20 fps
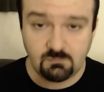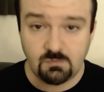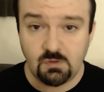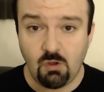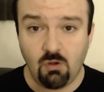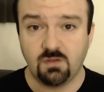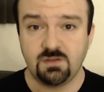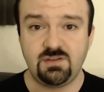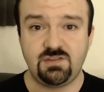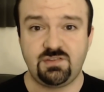
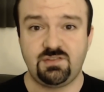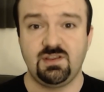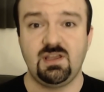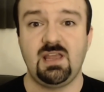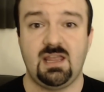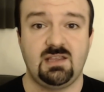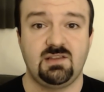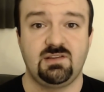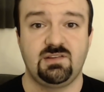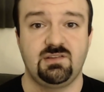all these
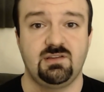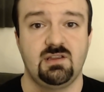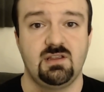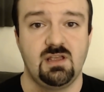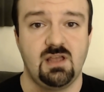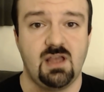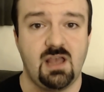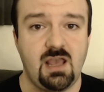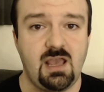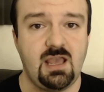things,
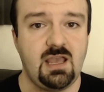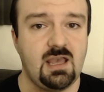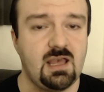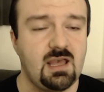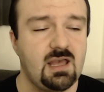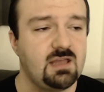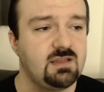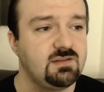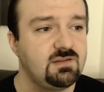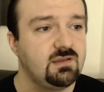
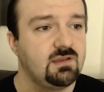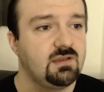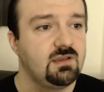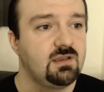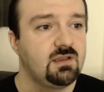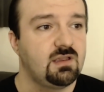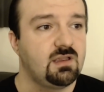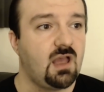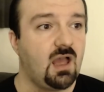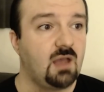and
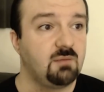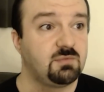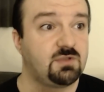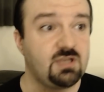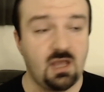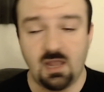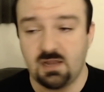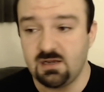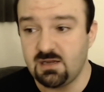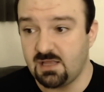I'm
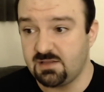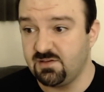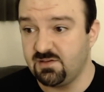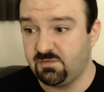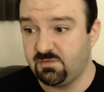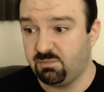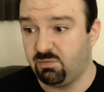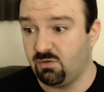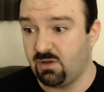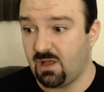kind of, at
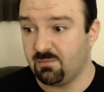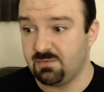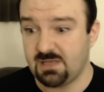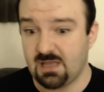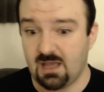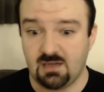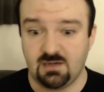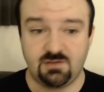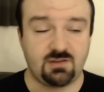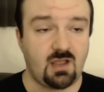this point, I'll be
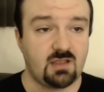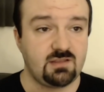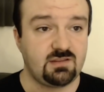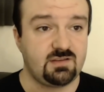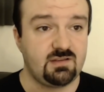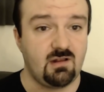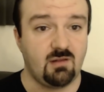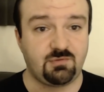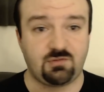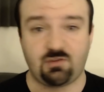honest, I
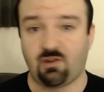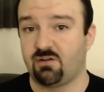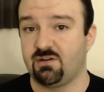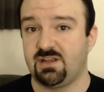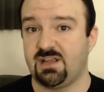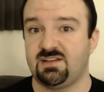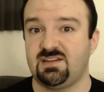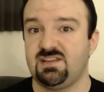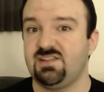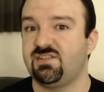think I'm starting to
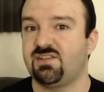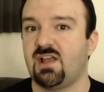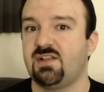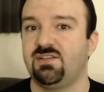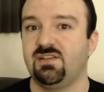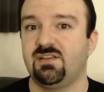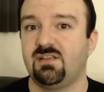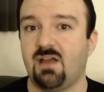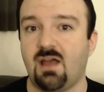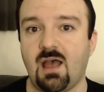get
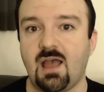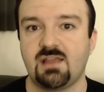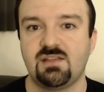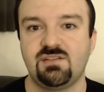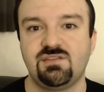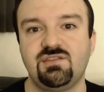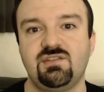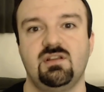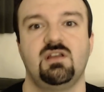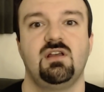
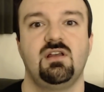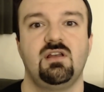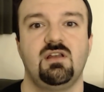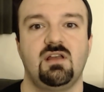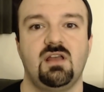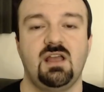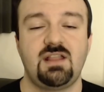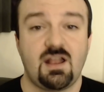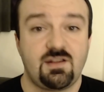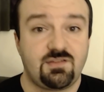desensitized.
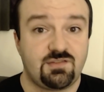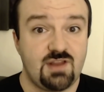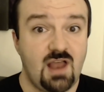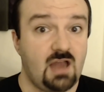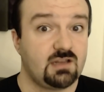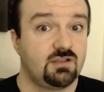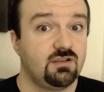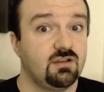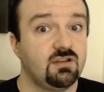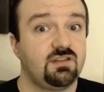And that's
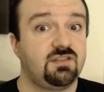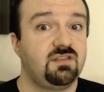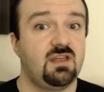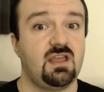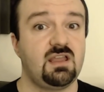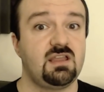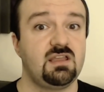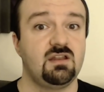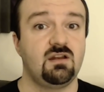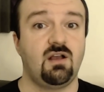not a good
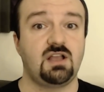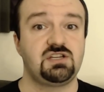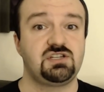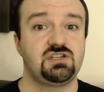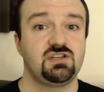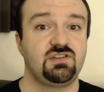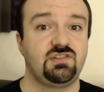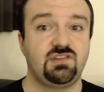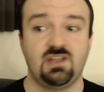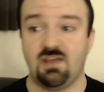thing, you know, I
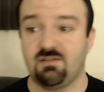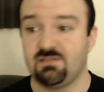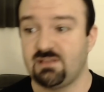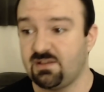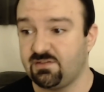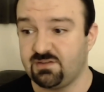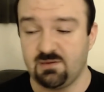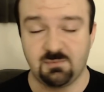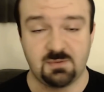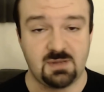should still have
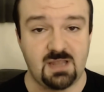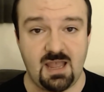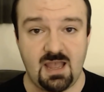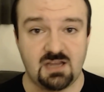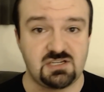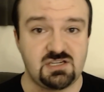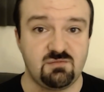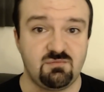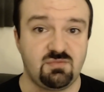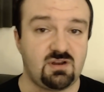that same
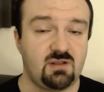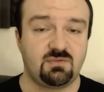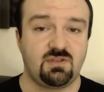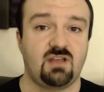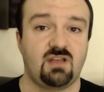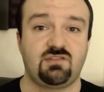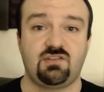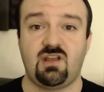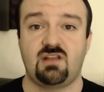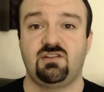reaction, but I'm
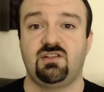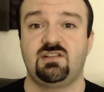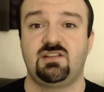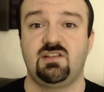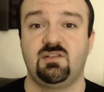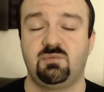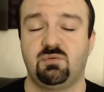kind of, at this